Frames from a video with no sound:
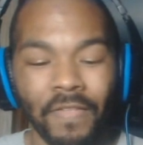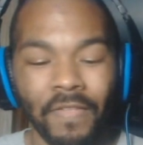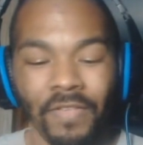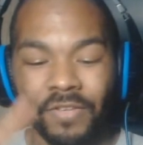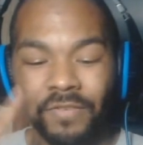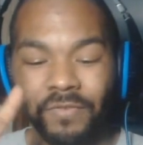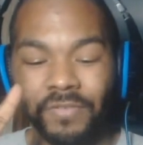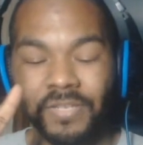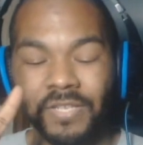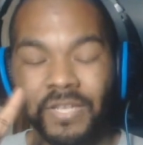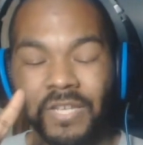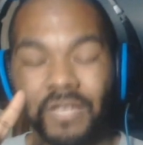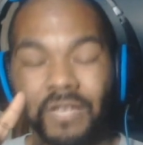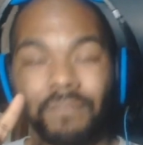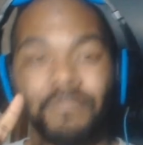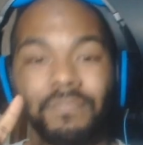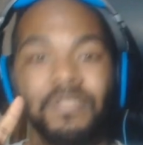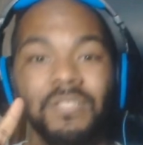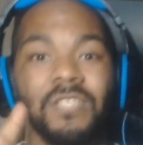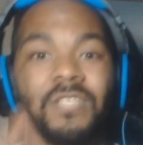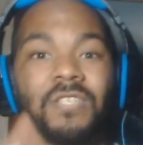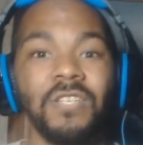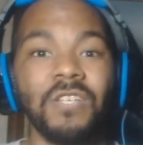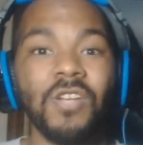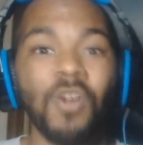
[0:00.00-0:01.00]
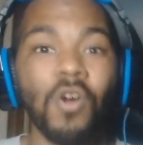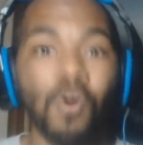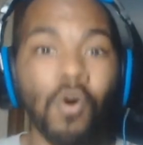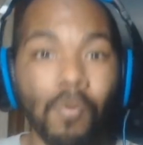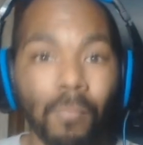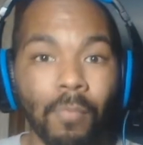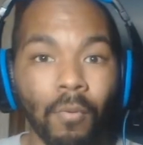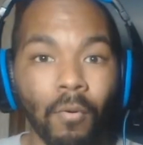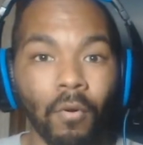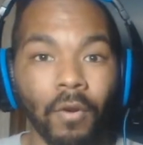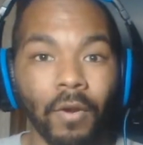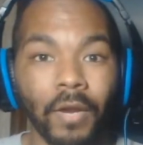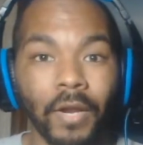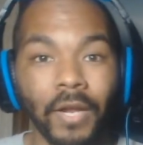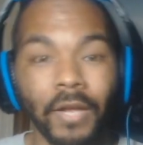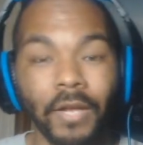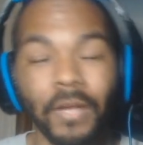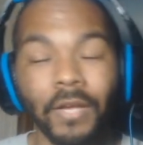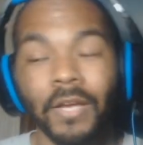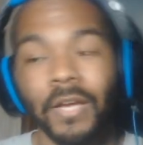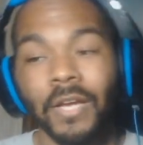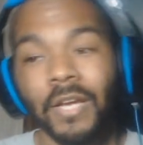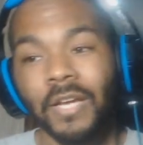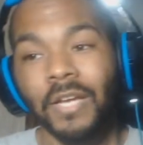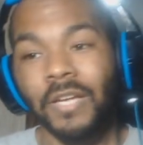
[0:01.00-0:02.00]
You see him snowboarding,
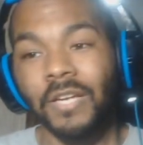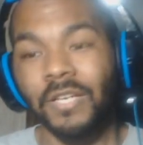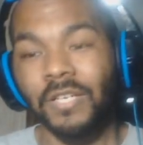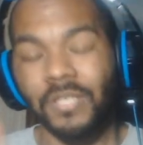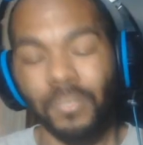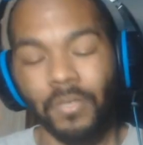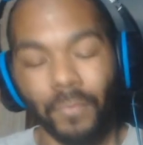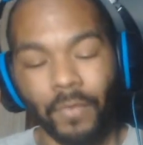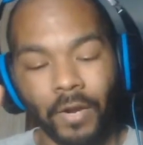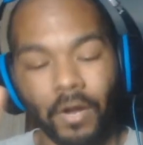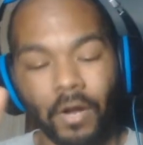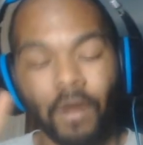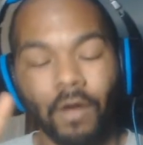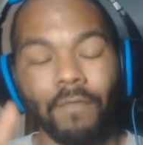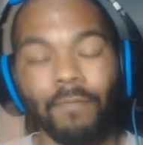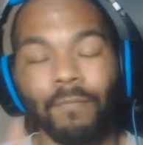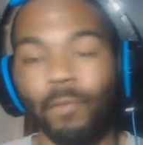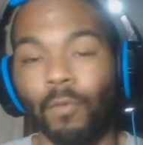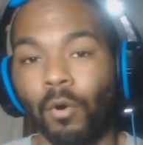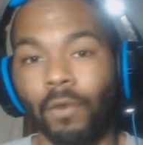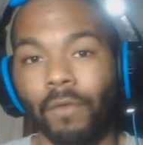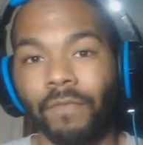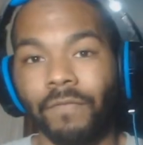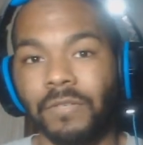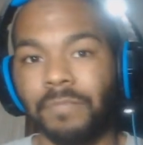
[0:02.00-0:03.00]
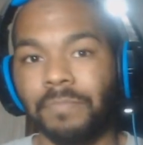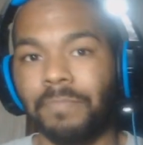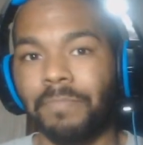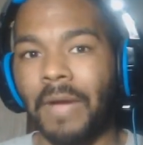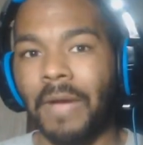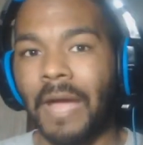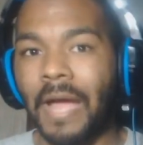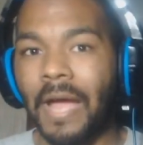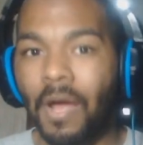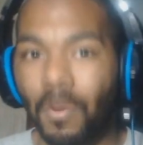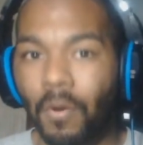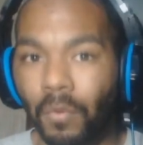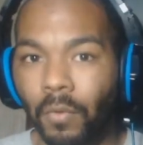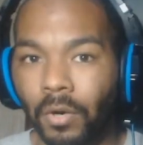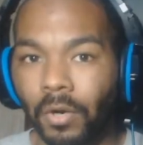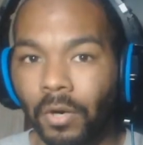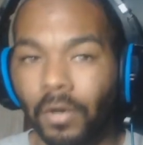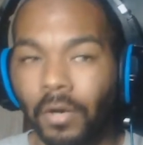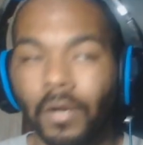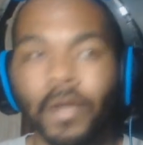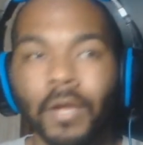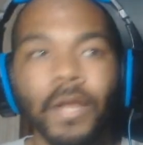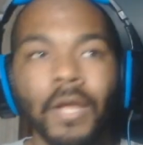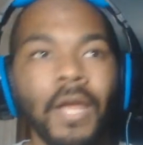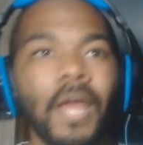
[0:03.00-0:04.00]
he's showing off more of his power,
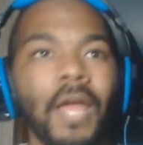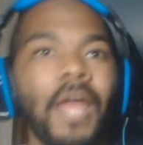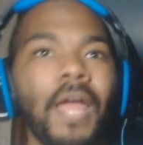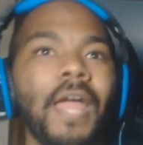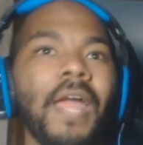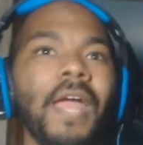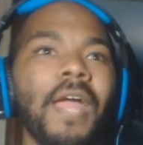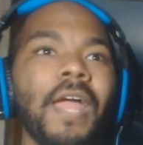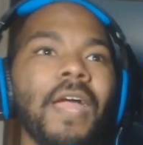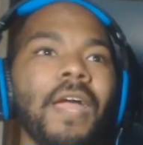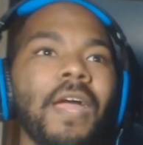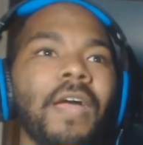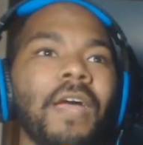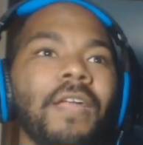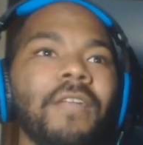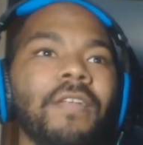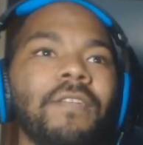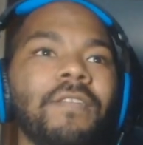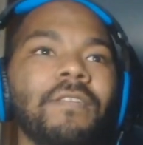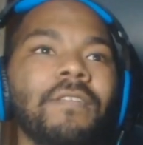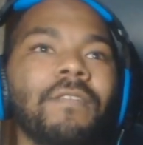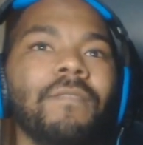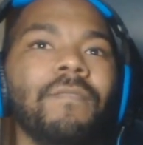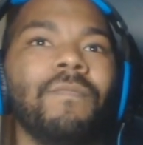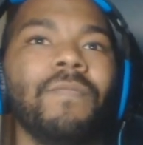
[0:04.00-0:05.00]
and